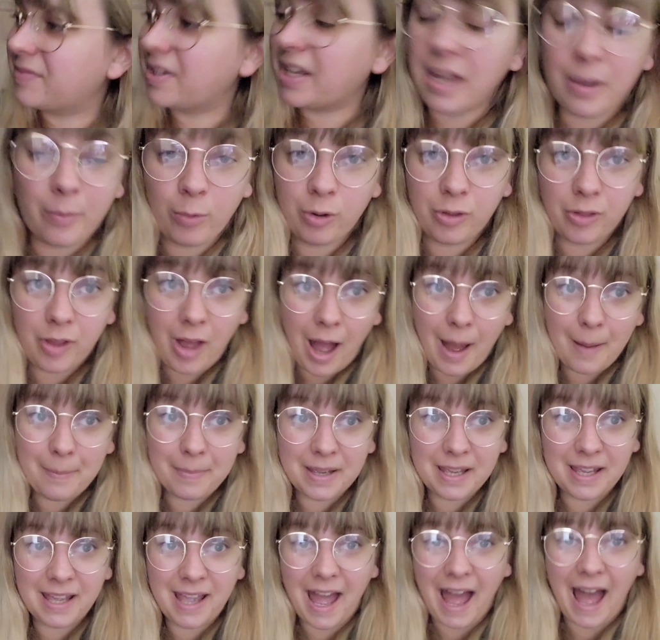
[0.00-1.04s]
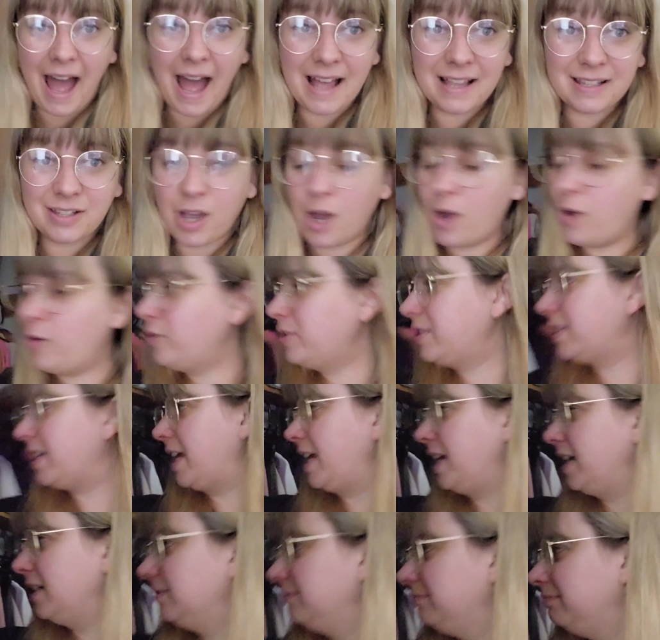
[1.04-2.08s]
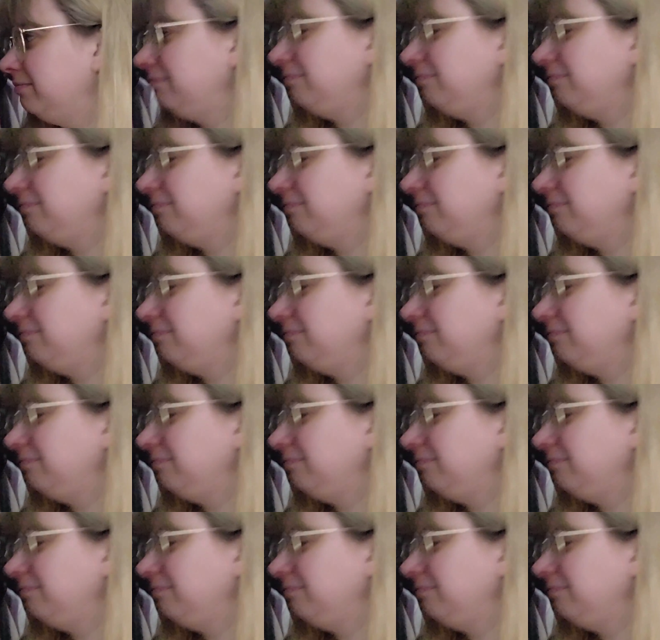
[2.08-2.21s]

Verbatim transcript: it will not be as cozy